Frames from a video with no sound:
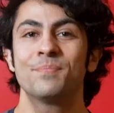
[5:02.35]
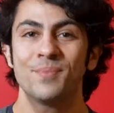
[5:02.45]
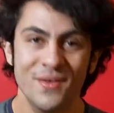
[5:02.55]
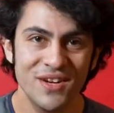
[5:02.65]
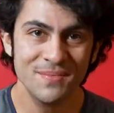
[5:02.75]

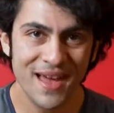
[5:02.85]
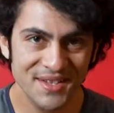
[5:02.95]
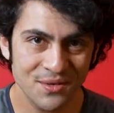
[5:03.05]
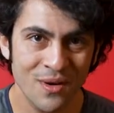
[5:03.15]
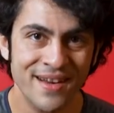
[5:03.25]
Pivoting
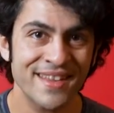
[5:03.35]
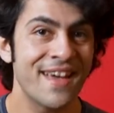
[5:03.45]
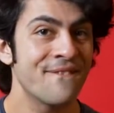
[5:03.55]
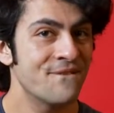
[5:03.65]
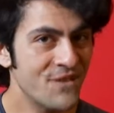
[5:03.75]
back to running
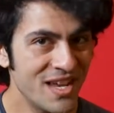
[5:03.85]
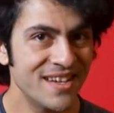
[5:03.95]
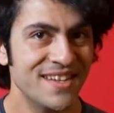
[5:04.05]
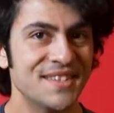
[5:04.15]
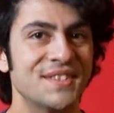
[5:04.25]
and
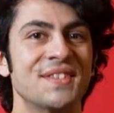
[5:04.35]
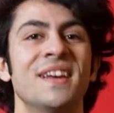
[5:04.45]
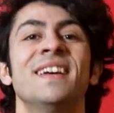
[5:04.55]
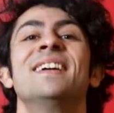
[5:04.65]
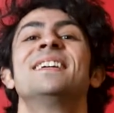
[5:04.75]
fitness,
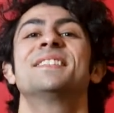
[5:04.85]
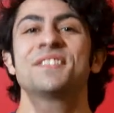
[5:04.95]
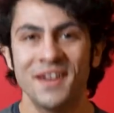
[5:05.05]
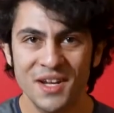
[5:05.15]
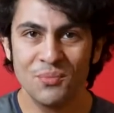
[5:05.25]

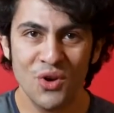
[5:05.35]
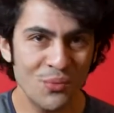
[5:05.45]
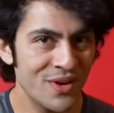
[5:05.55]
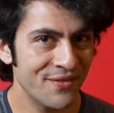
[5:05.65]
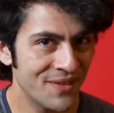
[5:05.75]
setting
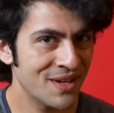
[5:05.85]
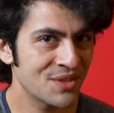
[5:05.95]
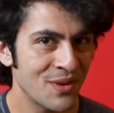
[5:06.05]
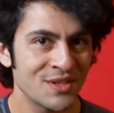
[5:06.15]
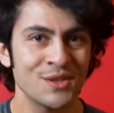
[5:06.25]
appropriate
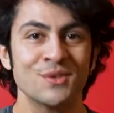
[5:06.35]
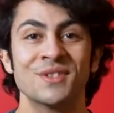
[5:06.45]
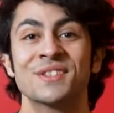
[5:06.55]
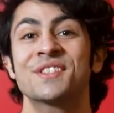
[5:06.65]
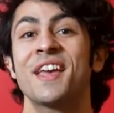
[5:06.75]
fitness
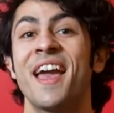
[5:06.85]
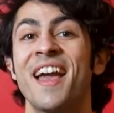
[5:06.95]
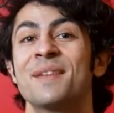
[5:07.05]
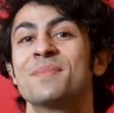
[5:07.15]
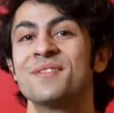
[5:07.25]
resolutions
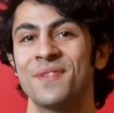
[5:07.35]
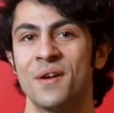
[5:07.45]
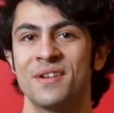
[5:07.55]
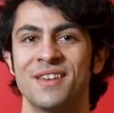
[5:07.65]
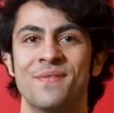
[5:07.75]
can be
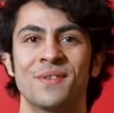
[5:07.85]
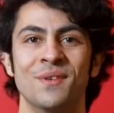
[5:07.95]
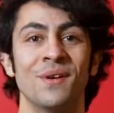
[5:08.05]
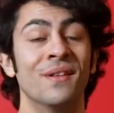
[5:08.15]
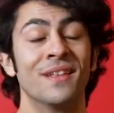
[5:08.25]
very
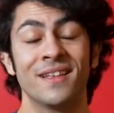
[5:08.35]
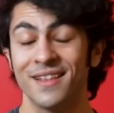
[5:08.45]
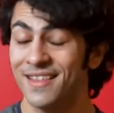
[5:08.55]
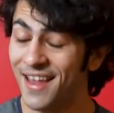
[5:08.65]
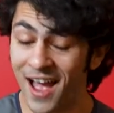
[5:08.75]
difficult.
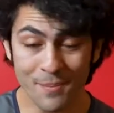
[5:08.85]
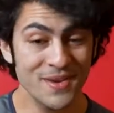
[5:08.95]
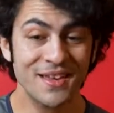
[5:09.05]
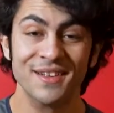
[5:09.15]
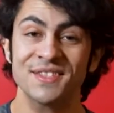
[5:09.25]
Not
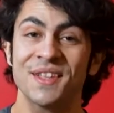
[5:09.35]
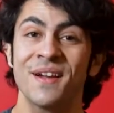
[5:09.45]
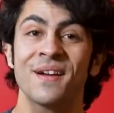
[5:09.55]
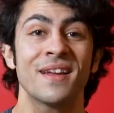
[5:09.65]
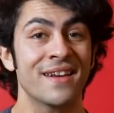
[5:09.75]
because
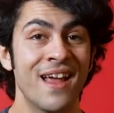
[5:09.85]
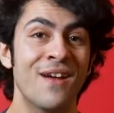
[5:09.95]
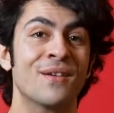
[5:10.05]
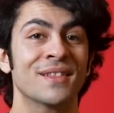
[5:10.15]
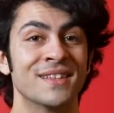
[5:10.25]
they're
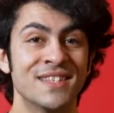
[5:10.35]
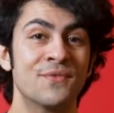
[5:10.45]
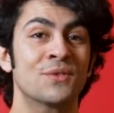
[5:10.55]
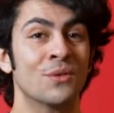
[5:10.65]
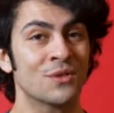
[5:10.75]
inherently
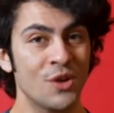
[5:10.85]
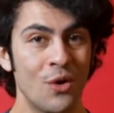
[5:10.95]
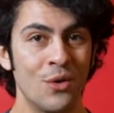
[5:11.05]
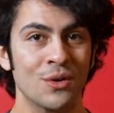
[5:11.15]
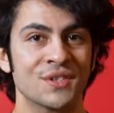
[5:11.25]
difficult
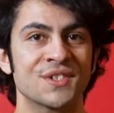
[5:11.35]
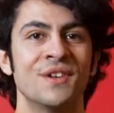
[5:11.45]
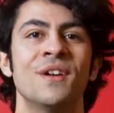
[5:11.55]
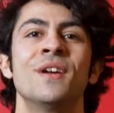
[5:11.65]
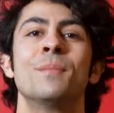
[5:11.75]
goals,
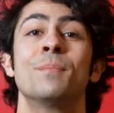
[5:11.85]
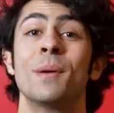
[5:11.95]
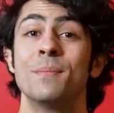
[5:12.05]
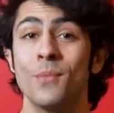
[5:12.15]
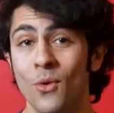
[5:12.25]

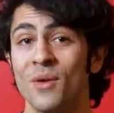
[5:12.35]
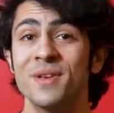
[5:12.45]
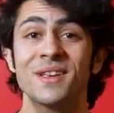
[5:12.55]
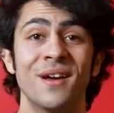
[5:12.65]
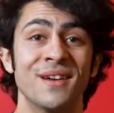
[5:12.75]
but more
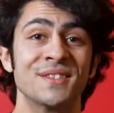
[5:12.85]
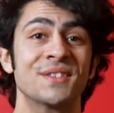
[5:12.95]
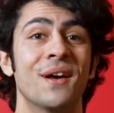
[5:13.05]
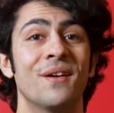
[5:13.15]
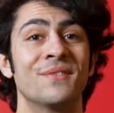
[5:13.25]

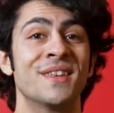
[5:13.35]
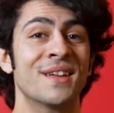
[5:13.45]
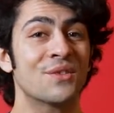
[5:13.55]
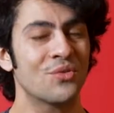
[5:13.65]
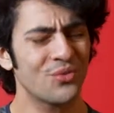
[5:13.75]
because of the
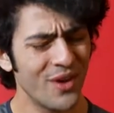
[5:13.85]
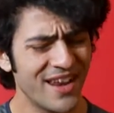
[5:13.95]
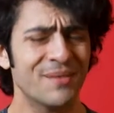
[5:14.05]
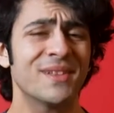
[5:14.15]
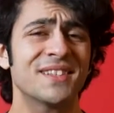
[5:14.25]

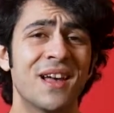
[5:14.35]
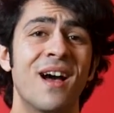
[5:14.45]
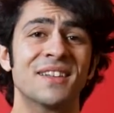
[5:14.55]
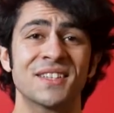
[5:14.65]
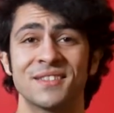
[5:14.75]
incredibly
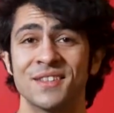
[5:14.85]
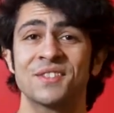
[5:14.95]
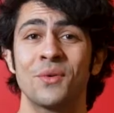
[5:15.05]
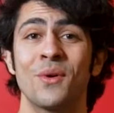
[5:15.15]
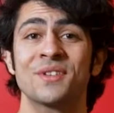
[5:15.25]
toxic
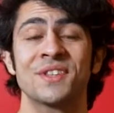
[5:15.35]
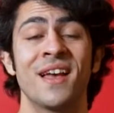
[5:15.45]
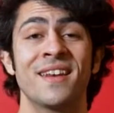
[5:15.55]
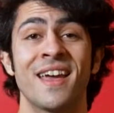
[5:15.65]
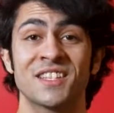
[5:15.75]
discourse
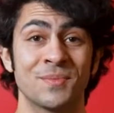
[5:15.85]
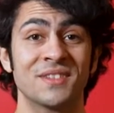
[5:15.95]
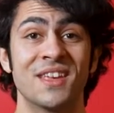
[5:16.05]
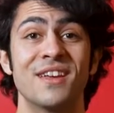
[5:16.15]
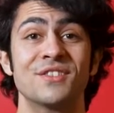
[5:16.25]
and
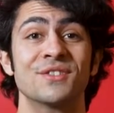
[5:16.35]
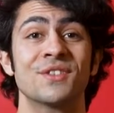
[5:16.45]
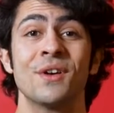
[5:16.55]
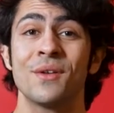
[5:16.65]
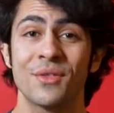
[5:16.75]

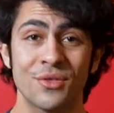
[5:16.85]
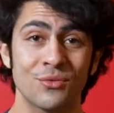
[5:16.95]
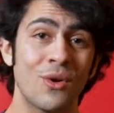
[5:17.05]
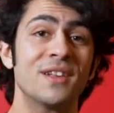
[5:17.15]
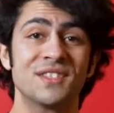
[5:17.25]
expectations
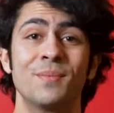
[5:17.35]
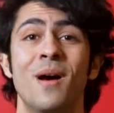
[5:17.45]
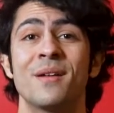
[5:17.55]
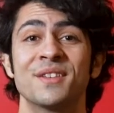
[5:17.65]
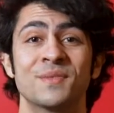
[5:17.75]
thrust
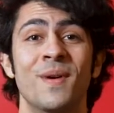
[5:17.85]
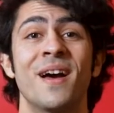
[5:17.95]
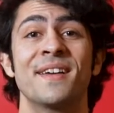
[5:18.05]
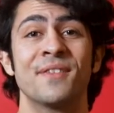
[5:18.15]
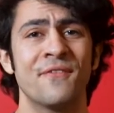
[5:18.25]
upon us
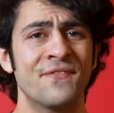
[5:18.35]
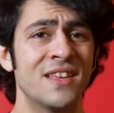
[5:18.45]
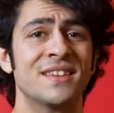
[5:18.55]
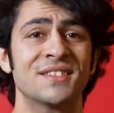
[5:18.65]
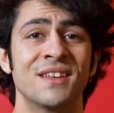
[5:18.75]
by the
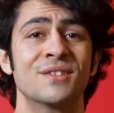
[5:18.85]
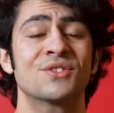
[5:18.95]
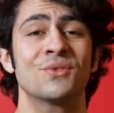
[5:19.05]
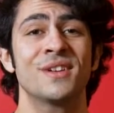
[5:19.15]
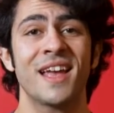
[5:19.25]
fitness
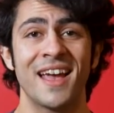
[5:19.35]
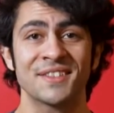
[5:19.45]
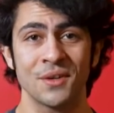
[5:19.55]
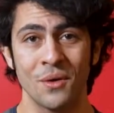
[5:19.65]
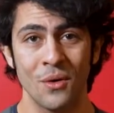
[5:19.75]
industry
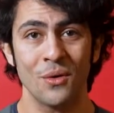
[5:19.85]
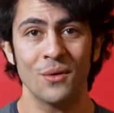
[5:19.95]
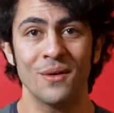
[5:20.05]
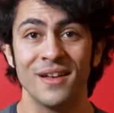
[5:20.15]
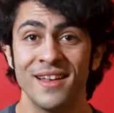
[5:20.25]
as a
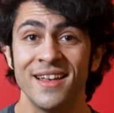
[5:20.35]
whole.